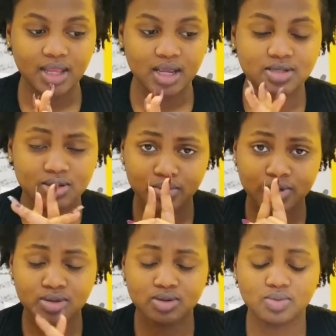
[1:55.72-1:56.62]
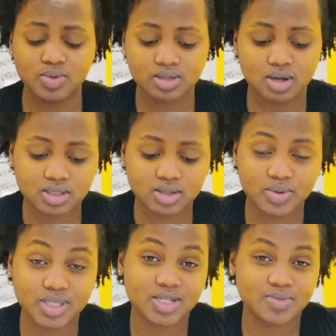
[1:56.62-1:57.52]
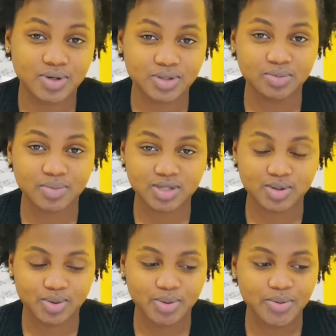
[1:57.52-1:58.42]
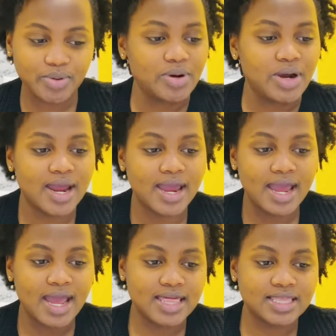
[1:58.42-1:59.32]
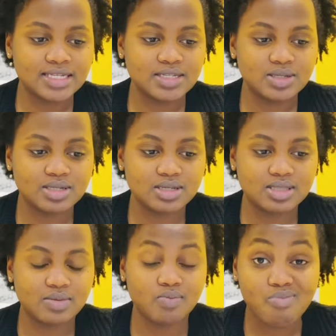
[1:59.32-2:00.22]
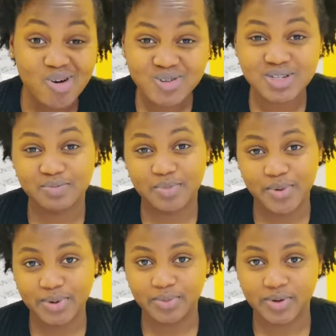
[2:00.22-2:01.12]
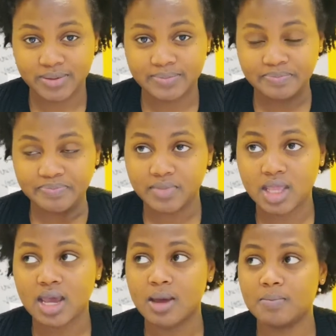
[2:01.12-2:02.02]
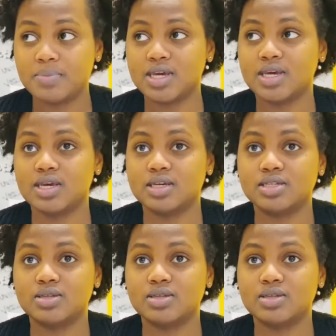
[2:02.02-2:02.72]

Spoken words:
So we started with the spiritual mentor guru. This is the most important one, because